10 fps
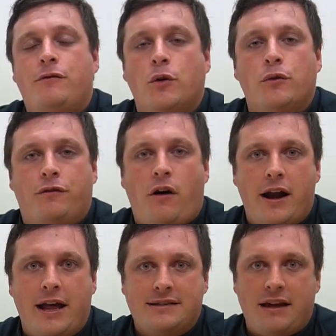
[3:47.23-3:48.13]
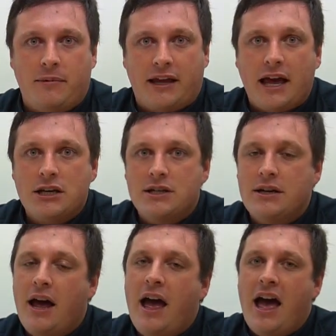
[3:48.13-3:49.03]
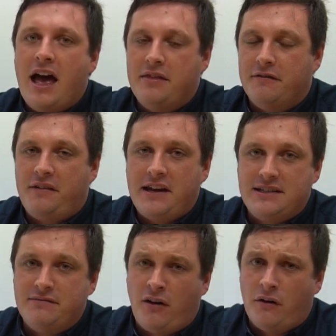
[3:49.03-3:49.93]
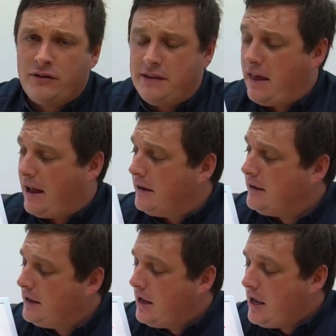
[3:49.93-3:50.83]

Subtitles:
full finance application and the fees involved in that.